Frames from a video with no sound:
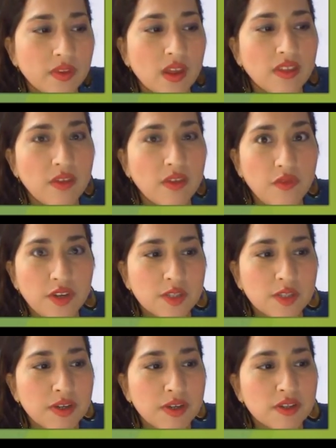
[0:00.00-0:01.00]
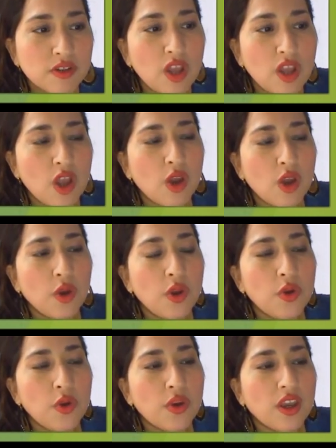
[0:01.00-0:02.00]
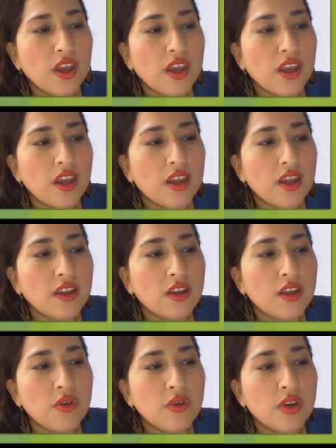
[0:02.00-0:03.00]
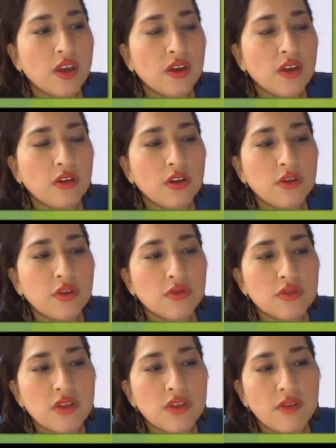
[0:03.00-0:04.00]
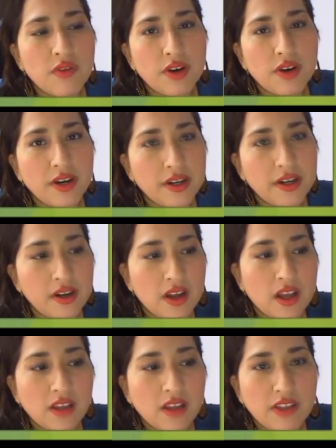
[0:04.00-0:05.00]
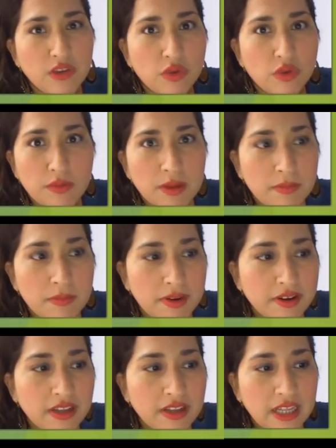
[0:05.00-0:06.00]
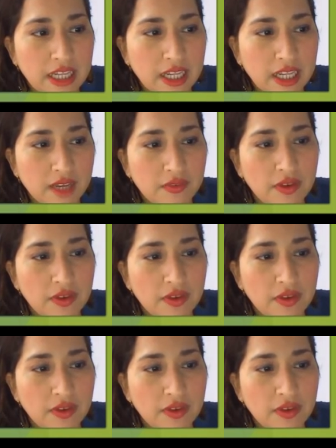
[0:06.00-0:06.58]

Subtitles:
the first person, you can use the verb, the normal verb, live.